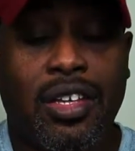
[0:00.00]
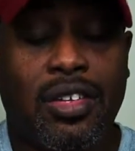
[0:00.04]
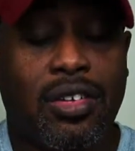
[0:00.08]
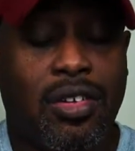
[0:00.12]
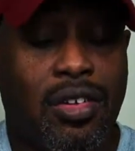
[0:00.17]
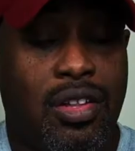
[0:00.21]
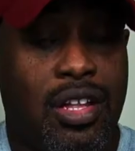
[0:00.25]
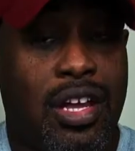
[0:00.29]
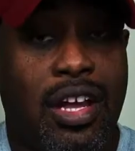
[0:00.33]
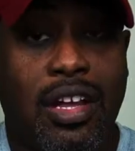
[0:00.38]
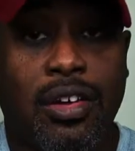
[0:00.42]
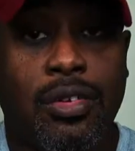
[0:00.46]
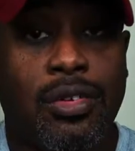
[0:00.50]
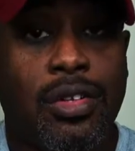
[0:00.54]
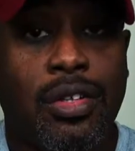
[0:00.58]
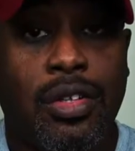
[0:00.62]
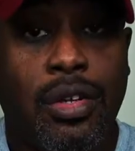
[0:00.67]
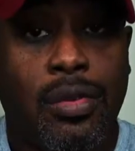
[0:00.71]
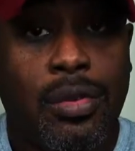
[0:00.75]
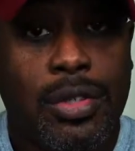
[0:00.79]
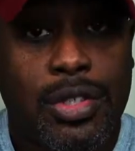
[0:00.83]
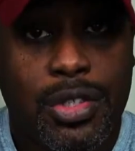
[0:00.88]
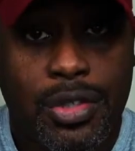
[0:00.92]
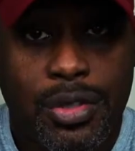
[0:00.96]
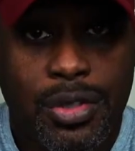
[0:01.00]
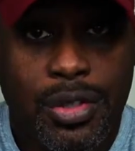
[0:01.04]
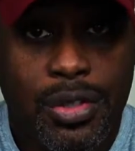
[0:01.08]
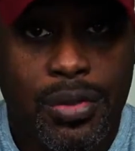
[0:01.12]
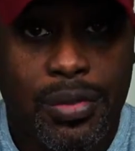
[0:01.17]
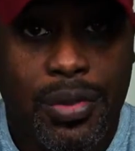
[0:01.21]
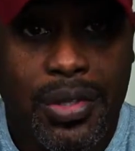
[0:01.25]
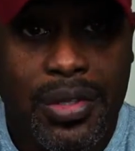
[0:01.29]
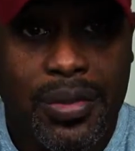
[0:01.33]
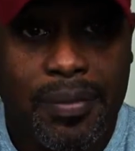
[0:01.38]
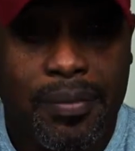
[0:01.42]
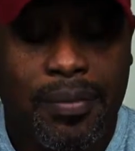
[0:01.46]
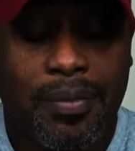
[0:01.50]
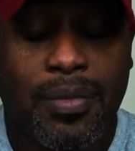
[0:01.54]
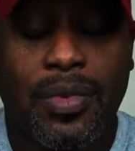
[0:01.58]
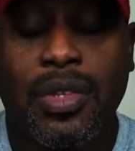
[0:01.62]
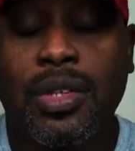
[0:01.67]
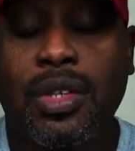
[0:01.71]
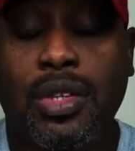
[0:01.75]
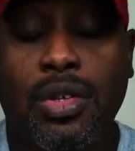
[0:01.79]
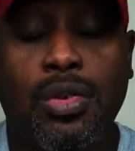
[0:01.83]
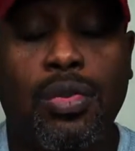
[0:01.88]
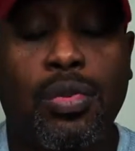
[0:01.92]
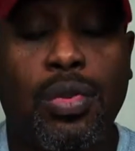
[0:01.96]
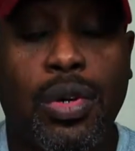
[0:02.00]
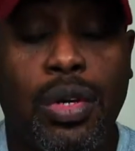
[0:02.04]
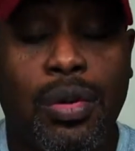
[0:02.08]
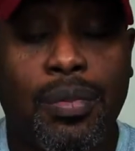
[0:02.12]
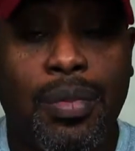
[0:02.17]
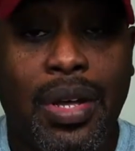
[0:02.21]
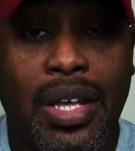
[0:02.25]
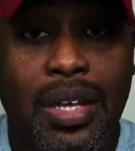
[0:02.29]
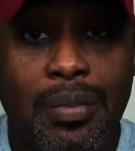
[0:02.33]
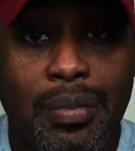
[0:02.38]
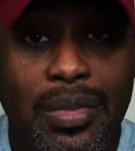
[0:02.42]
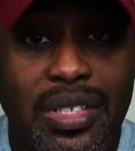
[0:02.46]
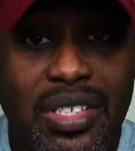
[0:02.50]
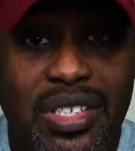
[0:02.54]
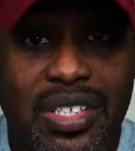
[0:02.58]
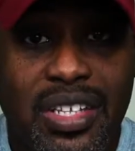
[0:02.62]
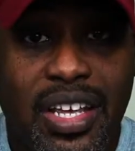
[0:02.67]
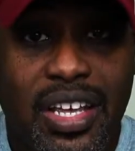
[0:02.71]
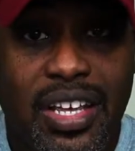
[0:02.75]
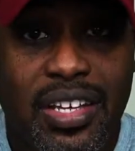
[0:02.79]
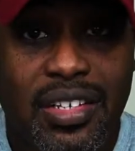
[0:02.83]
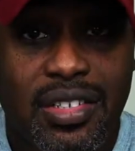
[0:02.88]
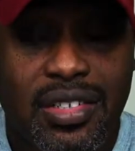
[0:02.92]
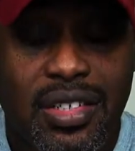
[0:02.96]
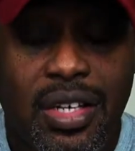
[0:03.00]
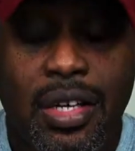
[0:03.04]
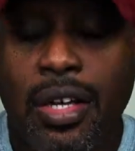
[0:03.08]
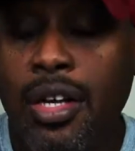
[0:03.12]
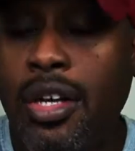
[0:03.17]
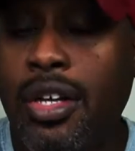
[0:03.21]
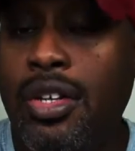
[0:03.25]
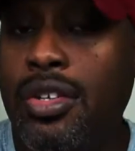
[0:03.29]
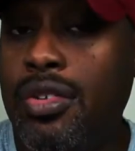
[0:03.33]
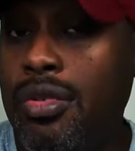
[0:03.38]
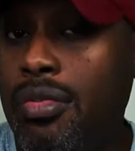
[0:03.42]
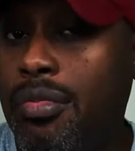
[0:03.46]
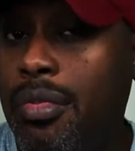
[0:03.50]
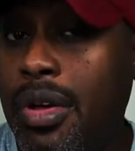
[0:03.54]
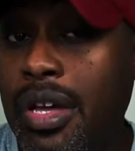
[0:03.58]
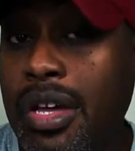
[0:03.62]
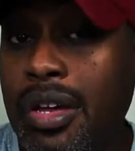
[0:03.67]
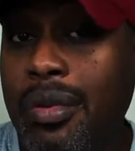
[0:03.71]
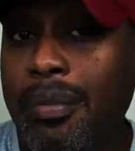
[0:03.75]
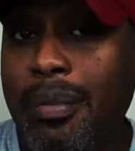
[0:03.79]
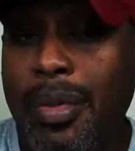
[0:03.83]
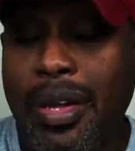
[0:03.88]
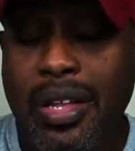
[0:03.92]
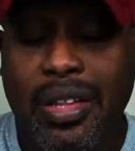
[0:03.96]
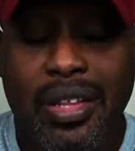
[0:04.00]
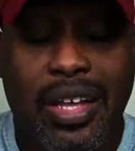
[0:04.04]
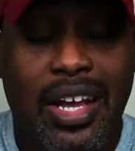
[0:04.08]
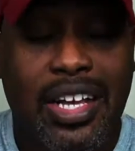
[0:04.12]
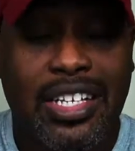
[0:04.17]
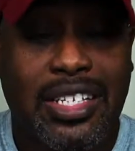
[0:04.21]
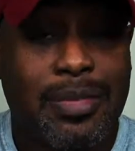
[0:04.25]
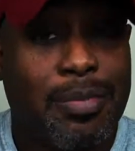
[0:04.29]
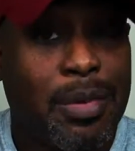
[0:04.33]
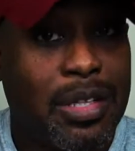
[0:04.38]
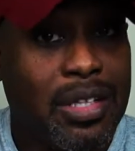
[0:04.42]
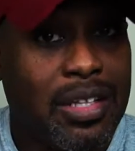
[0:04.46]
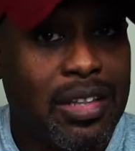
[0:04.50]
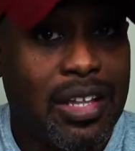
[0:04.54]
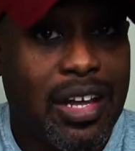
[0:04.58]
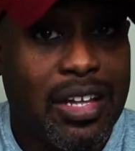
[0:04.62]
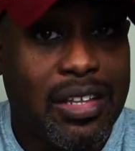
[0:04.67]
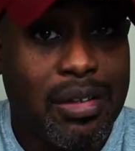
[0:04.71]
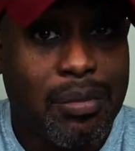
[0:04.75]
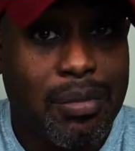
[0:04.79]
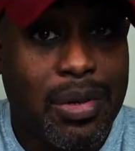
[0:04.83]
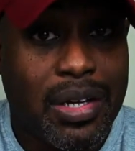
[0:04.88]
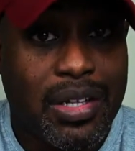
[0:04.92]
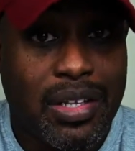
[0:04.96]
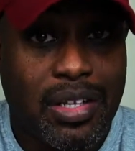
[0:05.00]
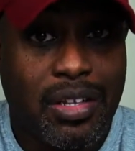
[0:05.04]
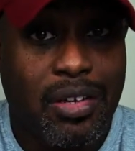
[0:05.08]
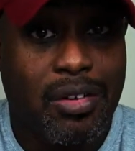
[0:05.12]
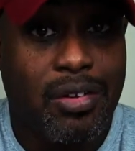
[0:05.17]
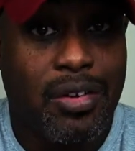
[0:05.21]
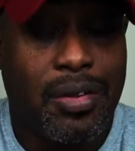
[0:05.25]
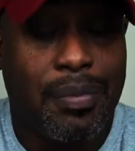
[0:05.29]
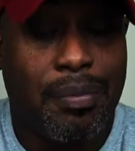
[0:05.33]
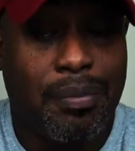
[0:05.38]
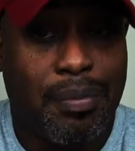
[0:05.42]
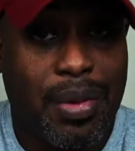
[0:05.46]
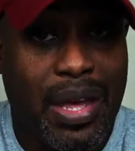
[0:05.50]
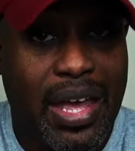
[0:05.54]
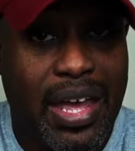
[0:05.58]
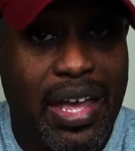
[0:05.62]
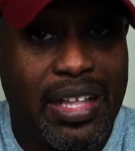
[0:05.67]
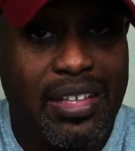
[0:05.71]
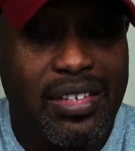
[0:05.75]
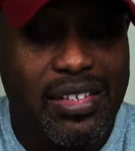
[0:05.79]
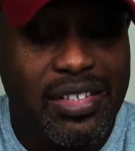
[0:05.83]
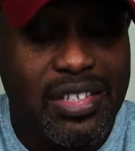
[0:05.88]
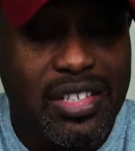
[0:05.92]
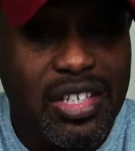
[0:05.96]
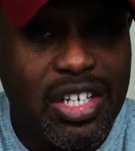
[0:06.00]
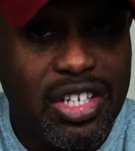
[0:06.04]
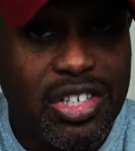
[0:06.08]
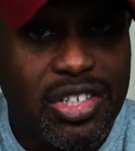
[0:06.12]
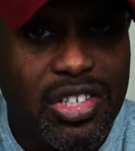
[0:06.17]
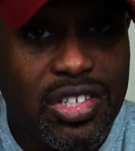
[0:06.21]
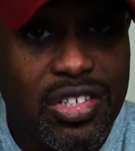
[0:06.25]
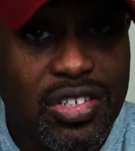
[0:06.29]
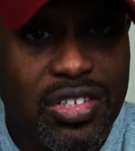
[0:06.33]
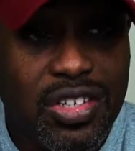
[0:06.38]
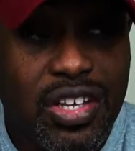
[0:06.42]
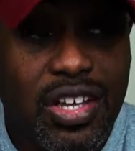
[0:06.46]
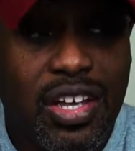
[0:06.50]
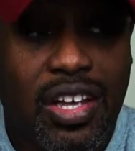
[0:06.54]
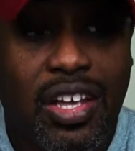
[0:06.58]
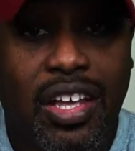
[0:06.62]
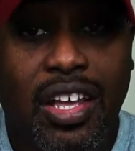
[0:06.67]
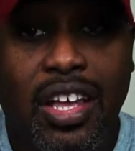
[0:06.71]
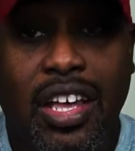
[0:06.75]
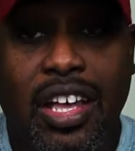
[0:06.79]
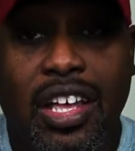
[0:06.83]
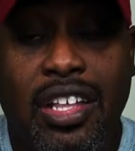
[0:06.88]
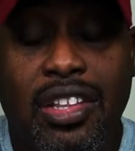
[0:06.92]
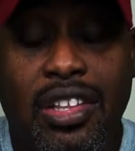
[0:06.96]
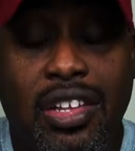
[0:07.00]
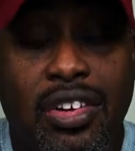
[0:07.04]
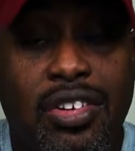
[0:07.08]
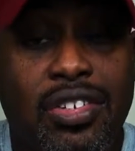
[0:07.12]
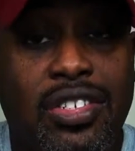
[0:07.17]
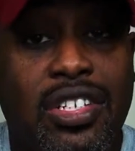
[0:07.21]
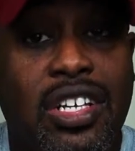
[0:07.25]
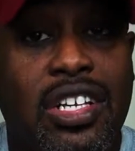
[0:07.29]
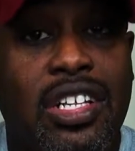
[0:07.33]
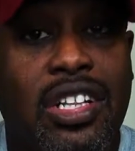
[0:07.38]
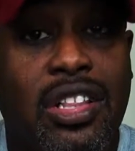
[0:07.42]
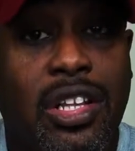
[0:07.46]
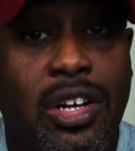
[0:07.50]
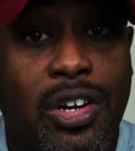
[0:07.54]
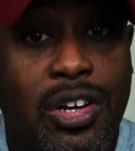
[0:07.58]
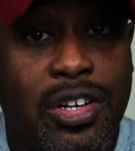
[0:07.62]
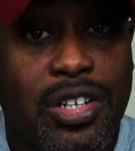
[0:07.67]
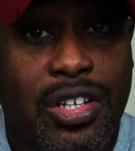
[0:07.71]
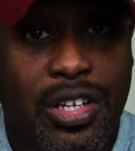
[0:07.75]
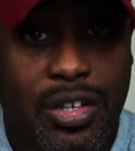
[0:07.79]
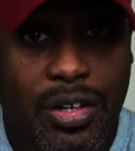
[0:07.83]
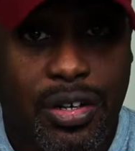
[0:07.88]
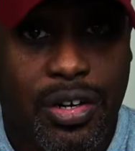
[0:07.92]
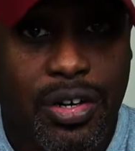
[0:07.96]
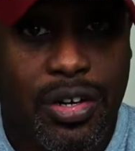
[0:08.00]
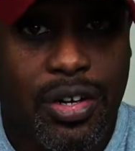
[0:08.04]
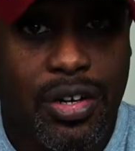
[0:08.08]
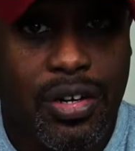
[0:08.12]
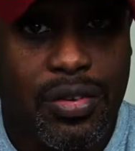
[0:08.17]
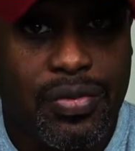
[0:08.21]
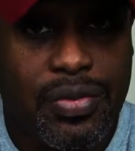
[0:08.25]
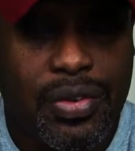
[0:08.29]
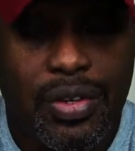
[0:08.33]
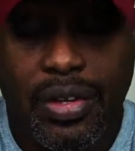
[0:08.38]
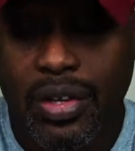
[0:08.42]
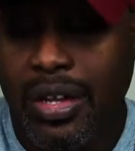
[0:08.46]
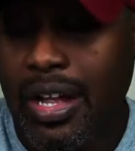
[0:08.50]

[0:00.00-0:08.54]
You're not going to know what you're doing. You will make mistakes. You may or may not spend a lot of money on bad decisions, and there's a learning curve.